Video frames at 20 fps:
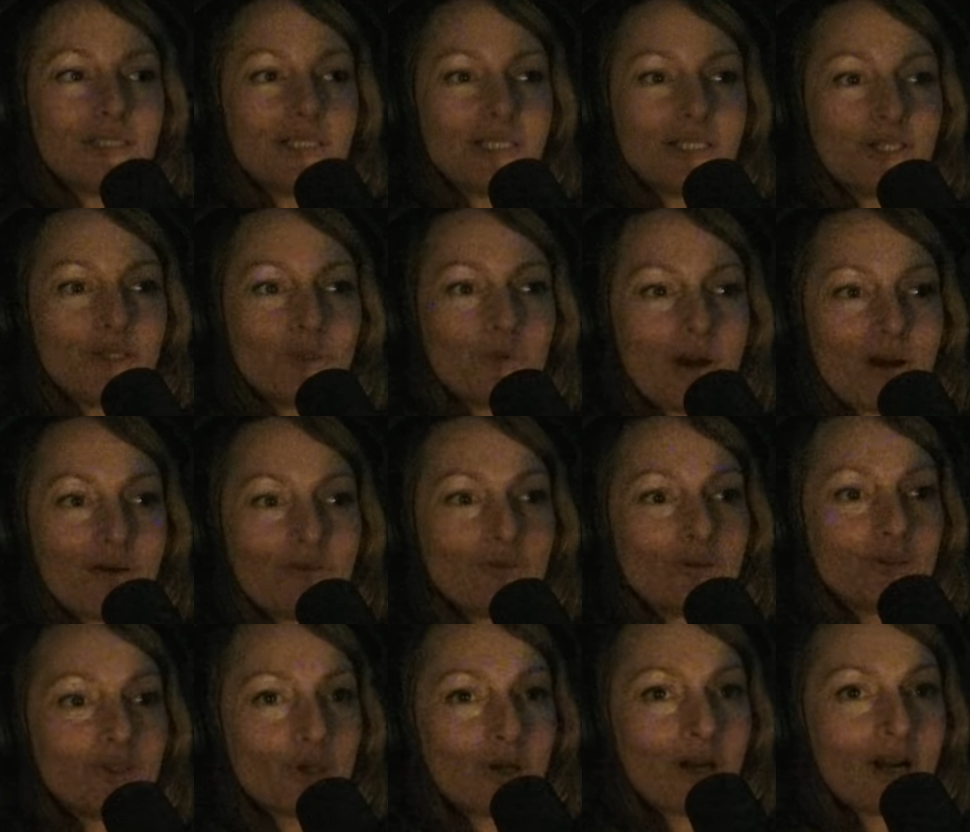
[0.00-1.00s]
did you
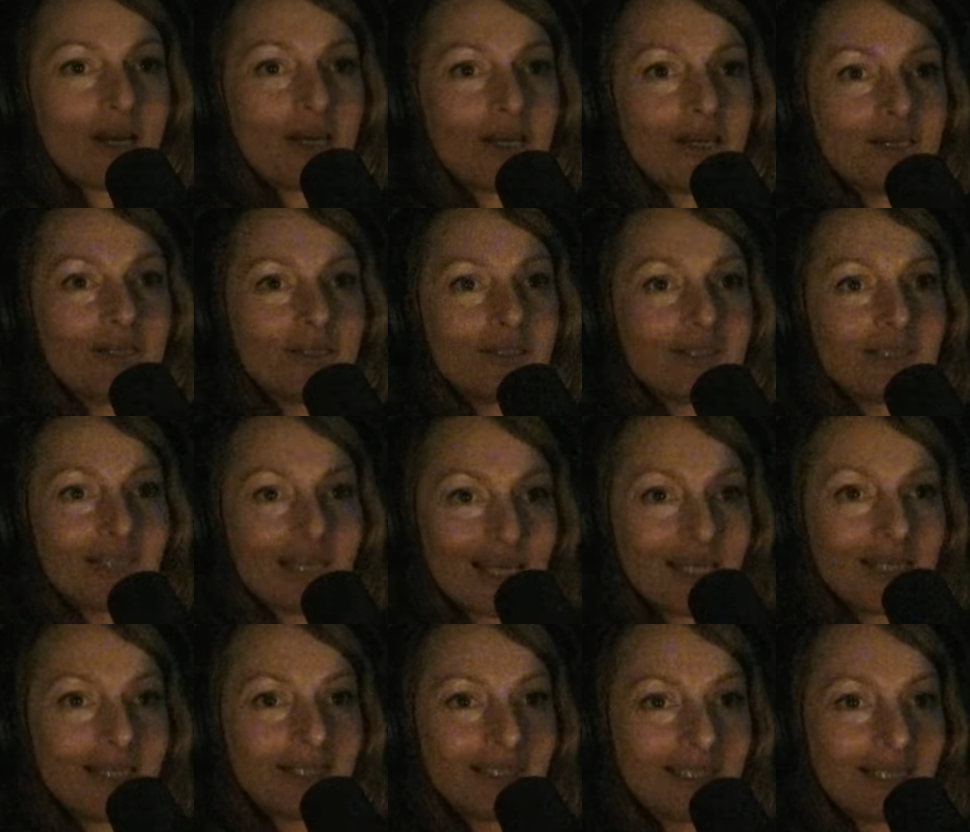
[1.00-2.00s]
ever try and set
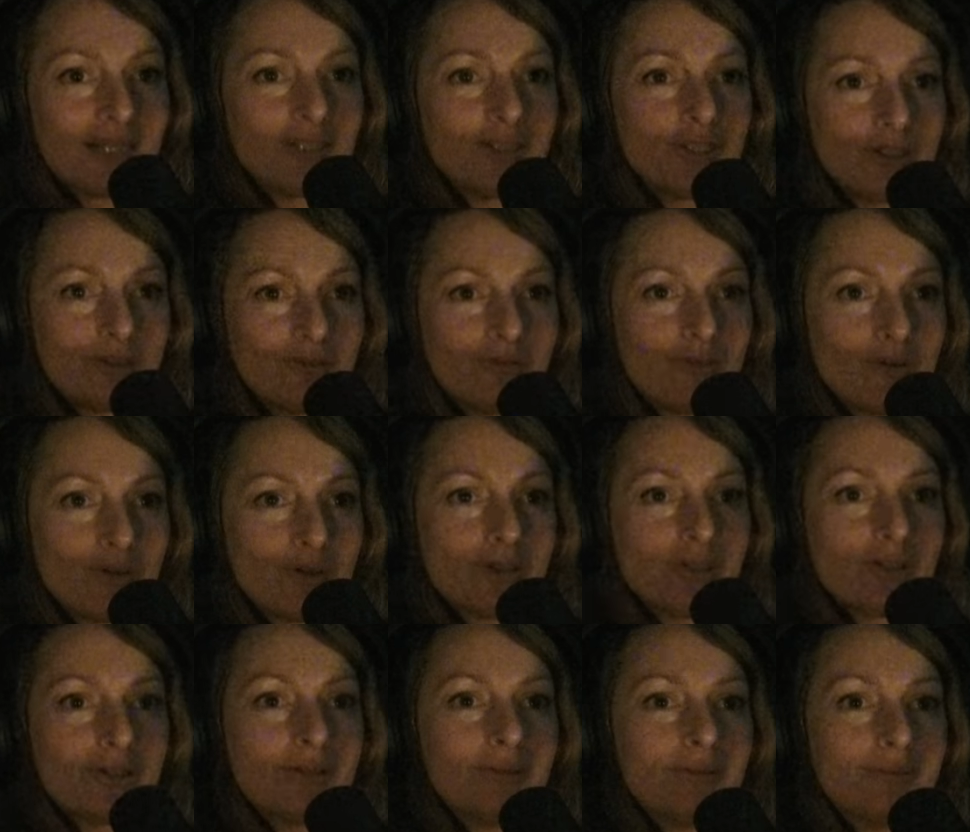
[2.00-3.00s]
an intention
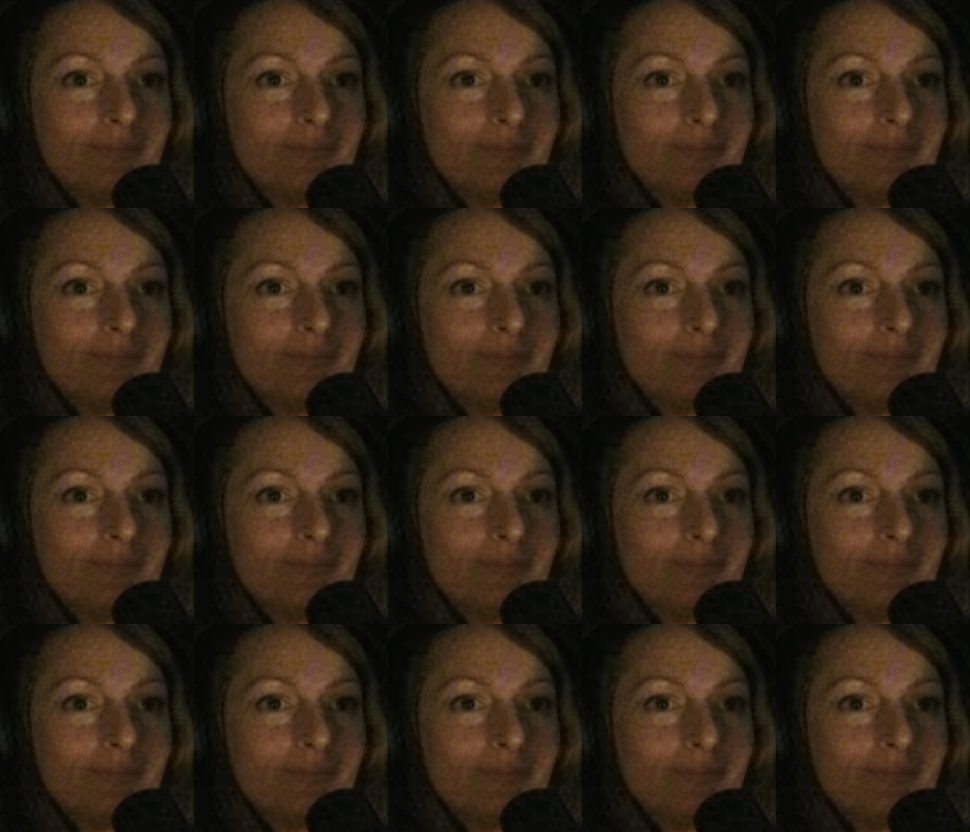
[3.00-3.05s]
first?